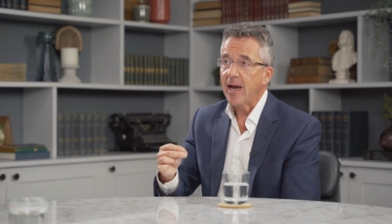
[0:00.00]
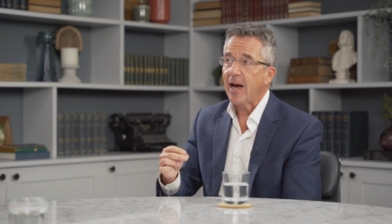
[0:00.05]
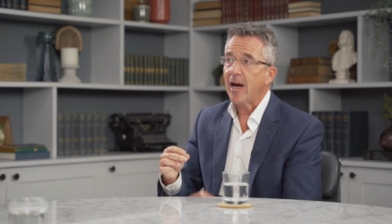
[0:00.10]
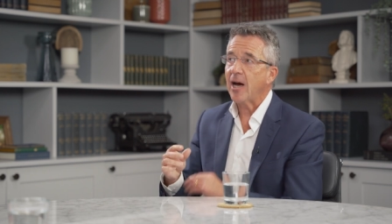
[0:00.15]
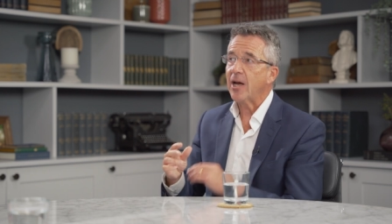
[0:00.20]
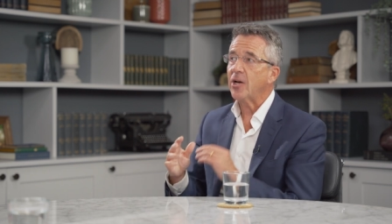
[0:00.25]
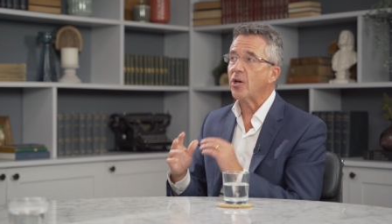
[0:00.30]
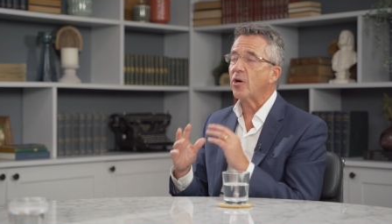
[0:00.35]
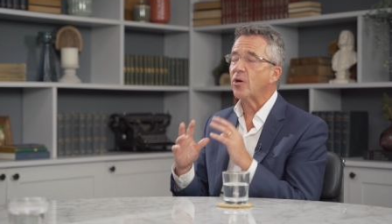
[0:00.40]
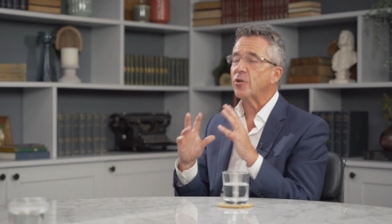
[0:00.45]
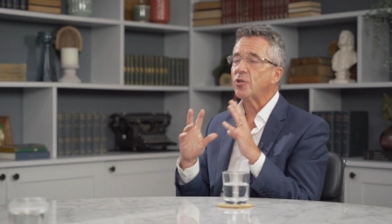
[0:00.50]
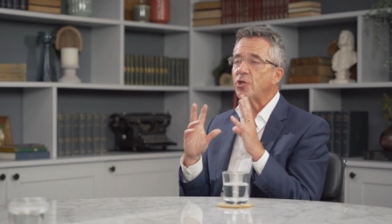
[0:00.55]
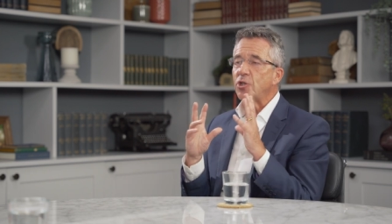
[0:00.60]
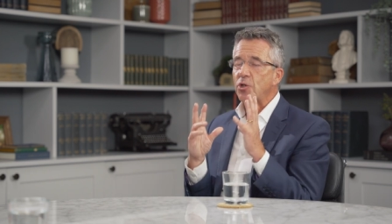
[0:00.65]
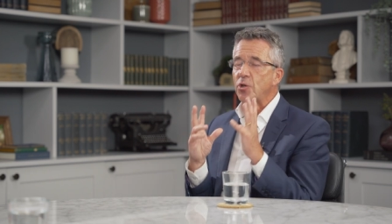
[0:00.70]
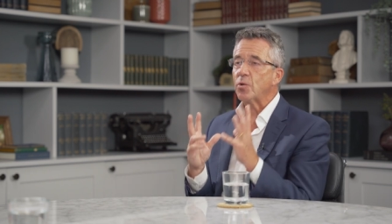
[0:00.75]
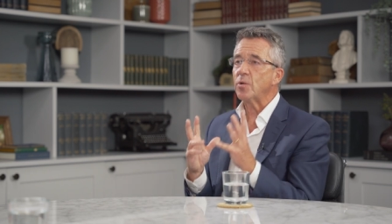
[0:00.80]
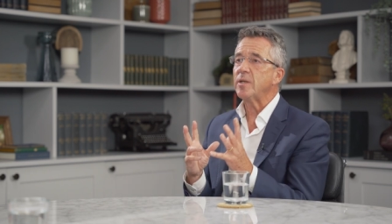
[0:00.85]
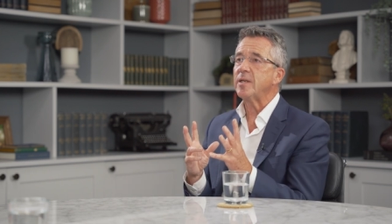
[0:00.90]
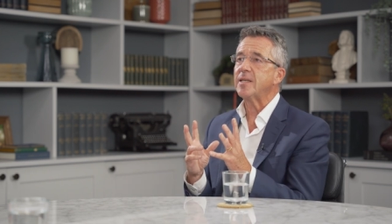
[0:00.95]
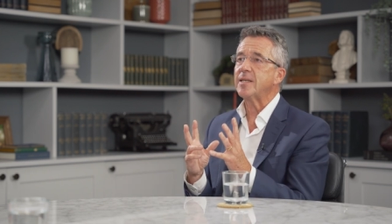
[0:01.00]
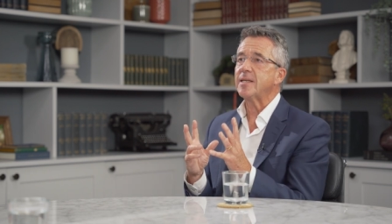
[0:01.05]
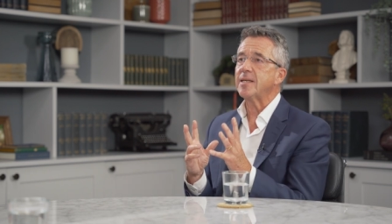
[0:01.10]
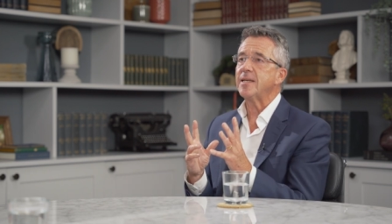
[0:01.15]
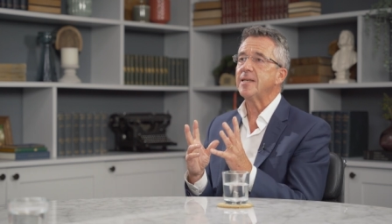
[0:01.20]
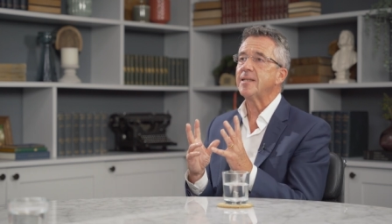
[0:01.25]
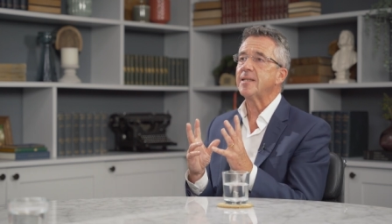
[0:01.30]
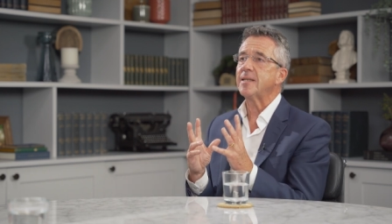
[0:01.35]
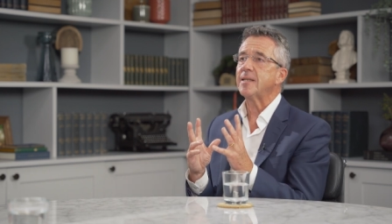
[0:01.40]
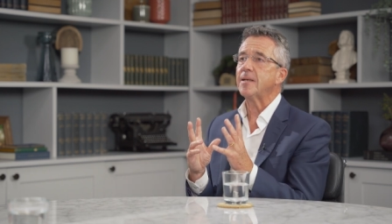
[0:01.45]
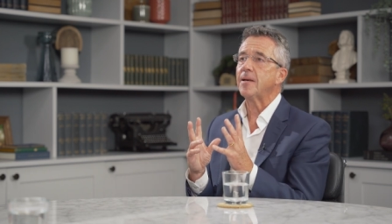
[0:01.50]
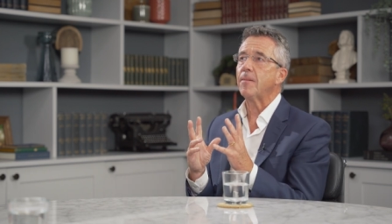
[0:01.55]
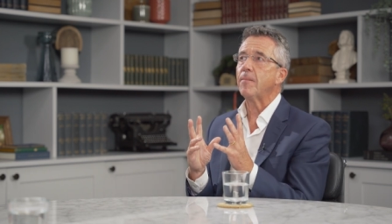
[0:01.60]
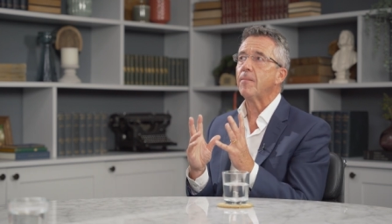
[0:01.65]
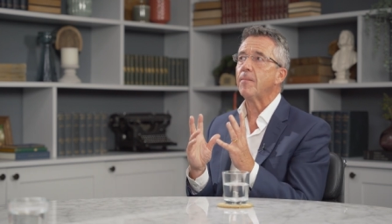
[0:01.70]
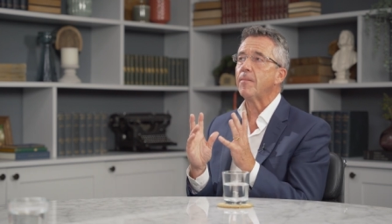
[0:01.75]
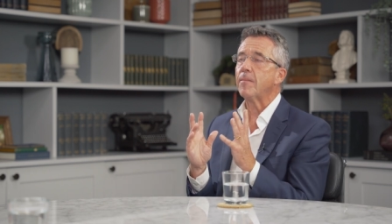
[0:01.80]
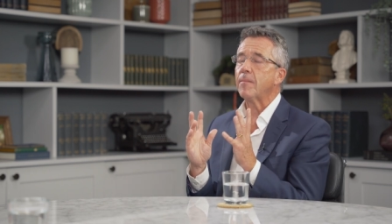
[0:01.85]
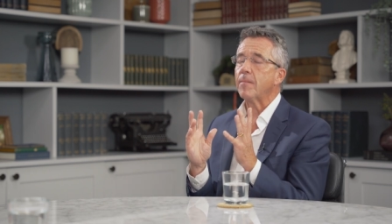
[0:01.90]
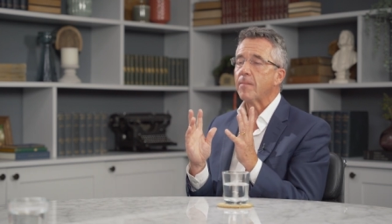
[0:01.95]
And our choices
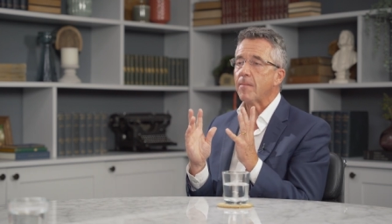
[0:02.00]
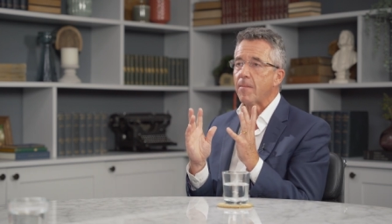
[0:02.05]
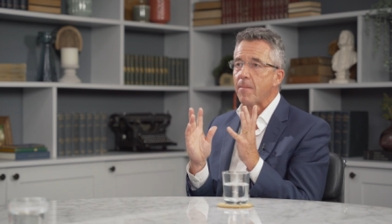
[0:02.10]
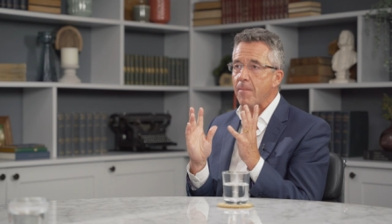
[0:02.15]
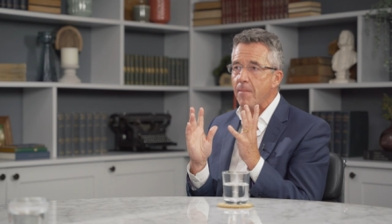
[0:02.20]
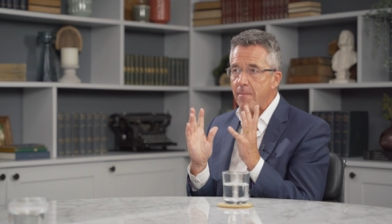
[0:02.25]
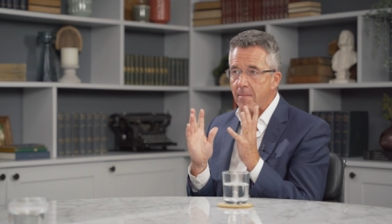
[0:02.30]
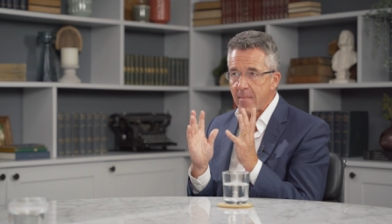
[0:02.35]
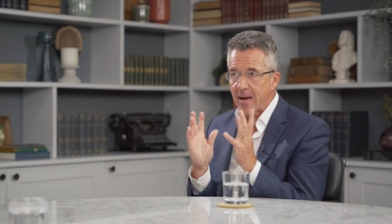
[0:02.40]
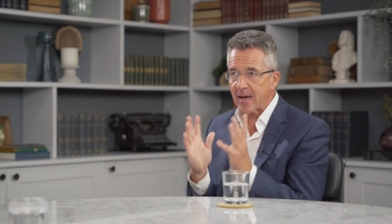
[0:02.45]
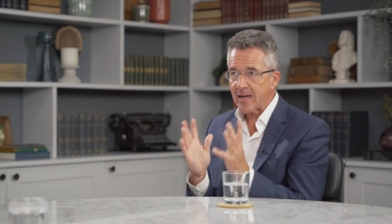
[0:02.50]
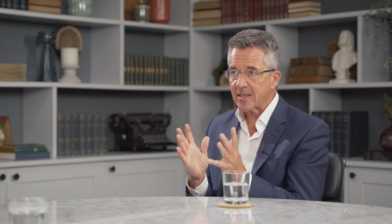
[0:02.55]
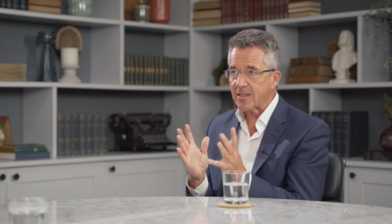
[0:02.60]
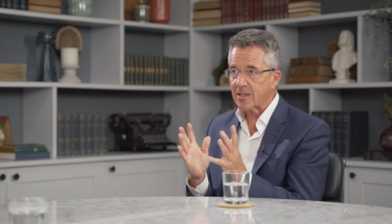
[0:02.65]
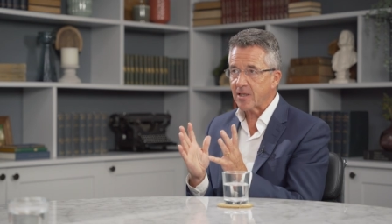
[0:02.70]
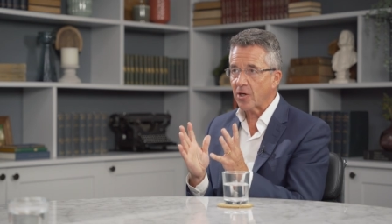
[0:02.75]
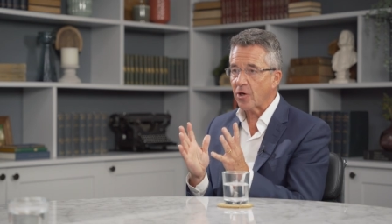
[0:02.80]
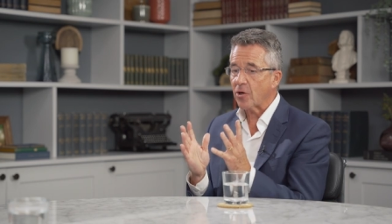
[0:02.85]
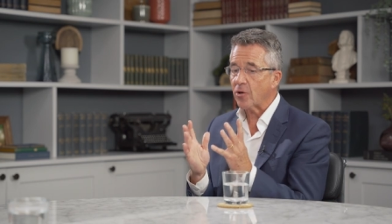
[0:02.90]
matter.